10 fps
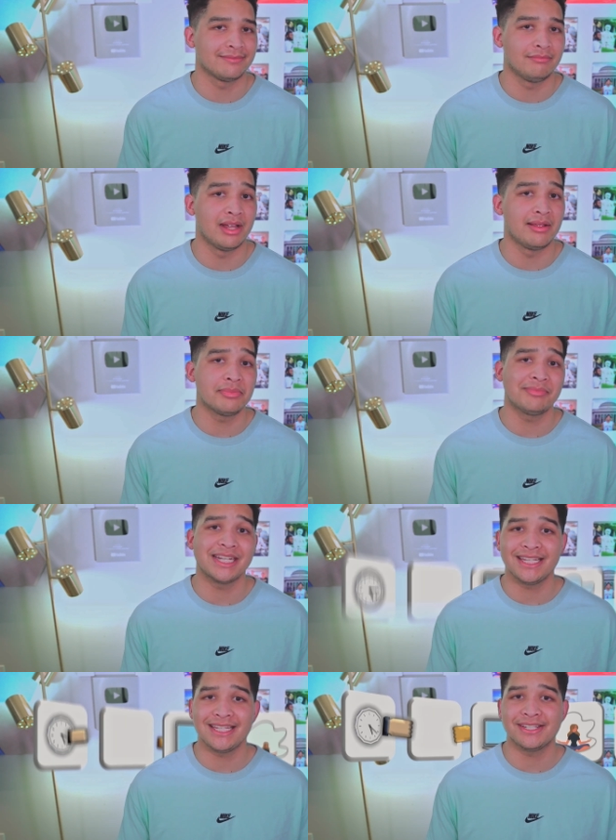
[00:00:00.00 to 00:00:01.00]
By
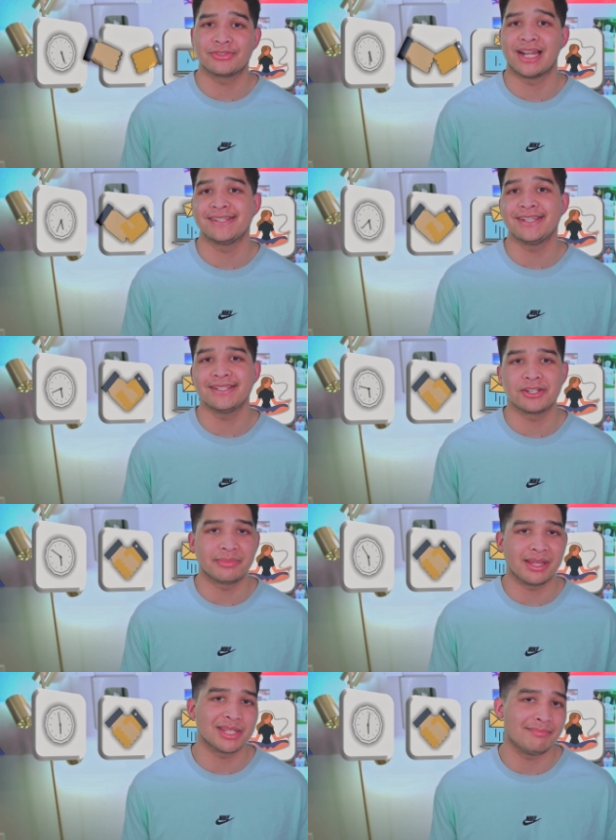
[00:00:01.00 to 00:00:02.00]
implementing these strategies, you'll be
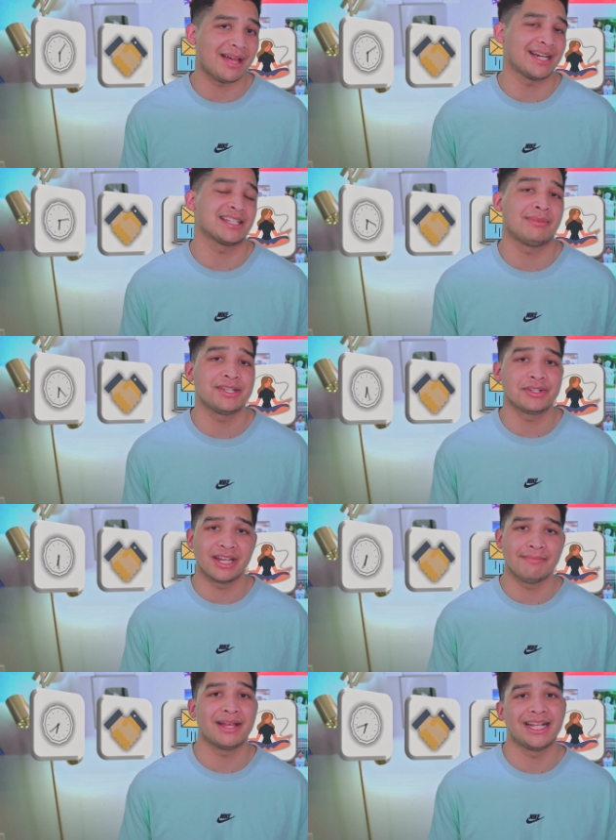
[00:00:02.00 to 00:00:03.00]
able to maximize your
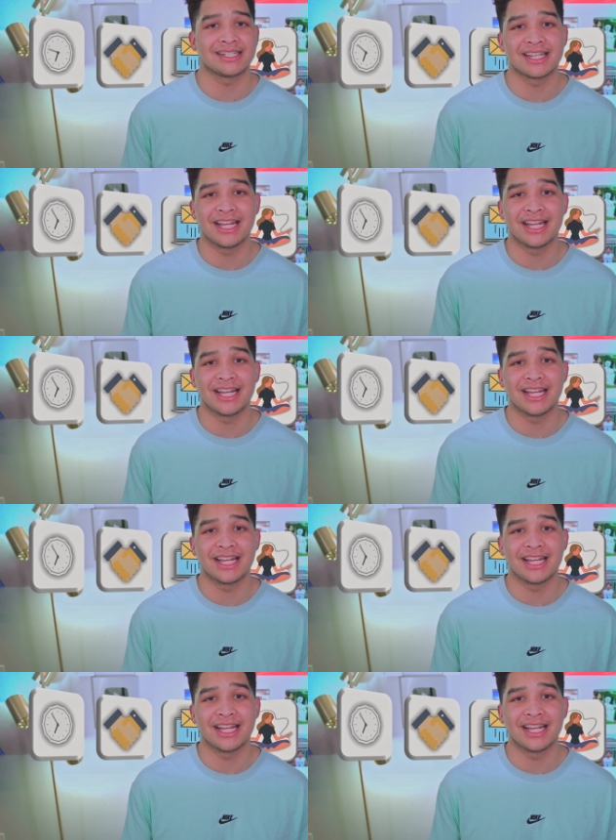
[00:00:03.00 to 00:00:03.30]
impact,